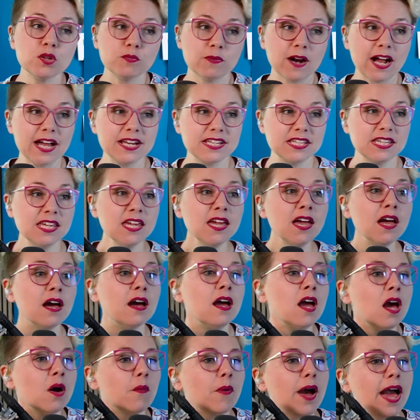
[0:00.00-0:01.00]
right here,
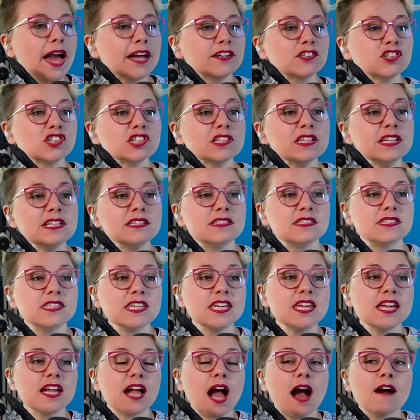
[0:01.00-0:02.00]
we're actually
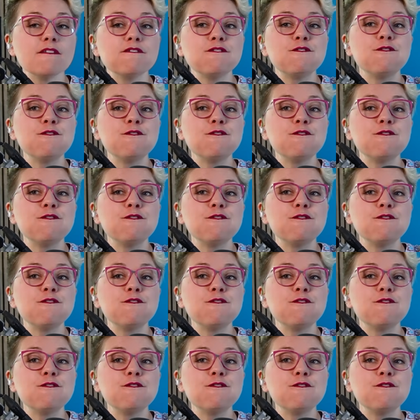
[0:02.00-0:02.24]
seeing a